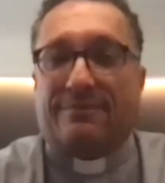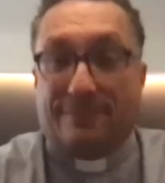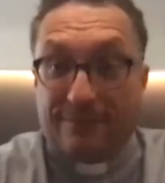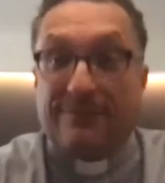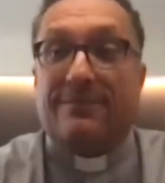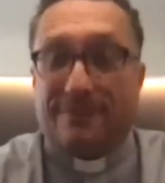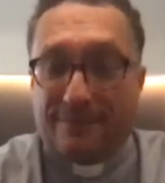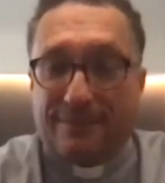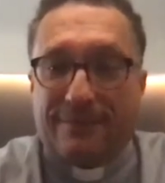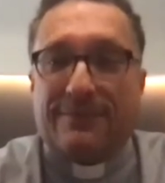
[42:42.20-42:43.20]
then in
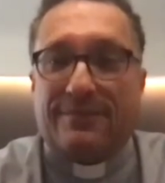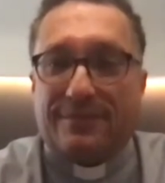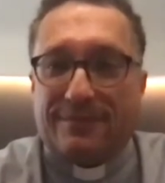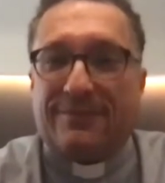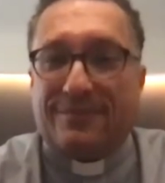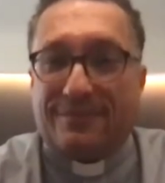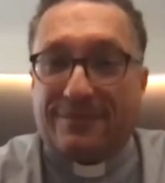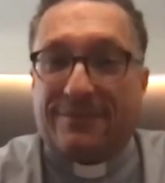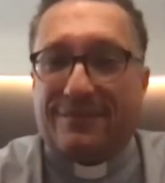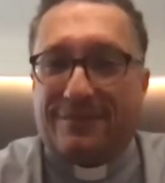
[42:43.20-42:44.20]
Chartres you have
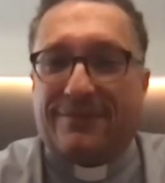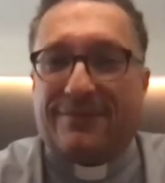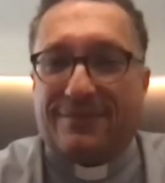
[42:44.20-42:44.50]
I believe the